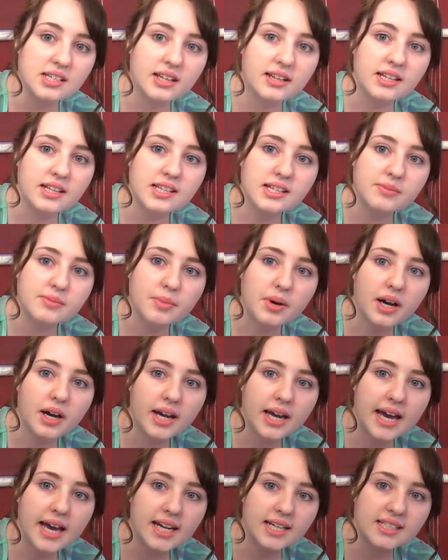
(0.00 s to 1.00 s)
And this is
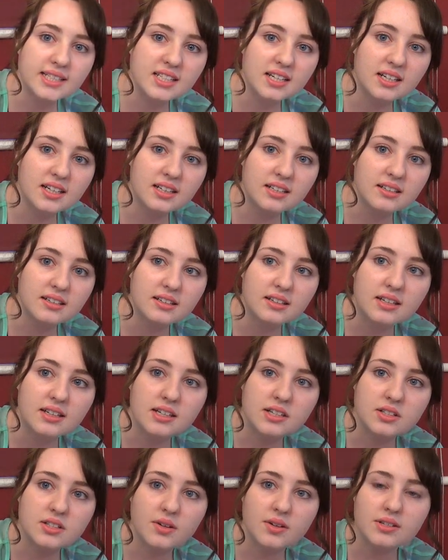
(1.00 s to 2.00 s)
by X-Cut,
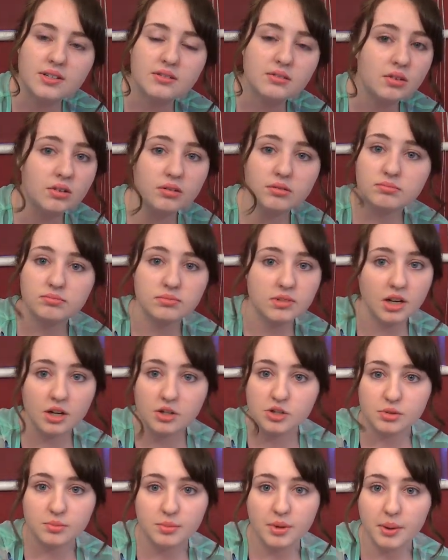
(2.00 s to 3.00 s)
so it's not
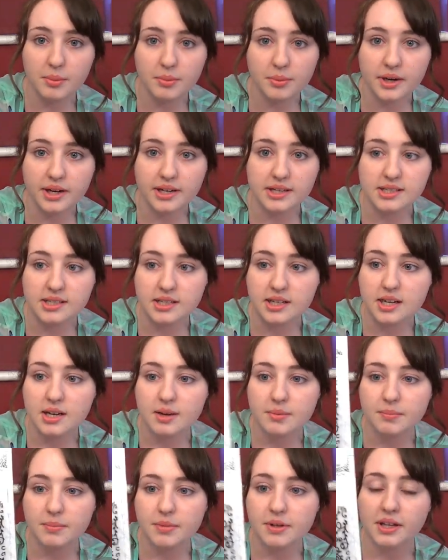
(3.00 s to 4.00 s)
Cuttlebug brand,
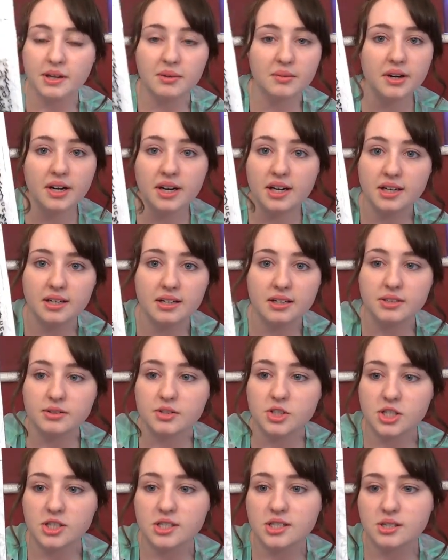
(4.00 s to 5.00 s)
but they work
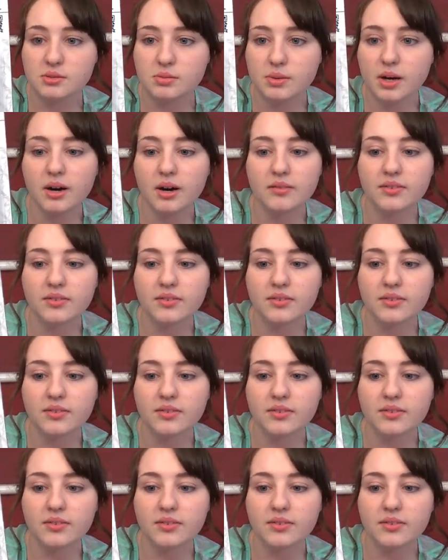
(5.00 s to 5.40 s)
just as well.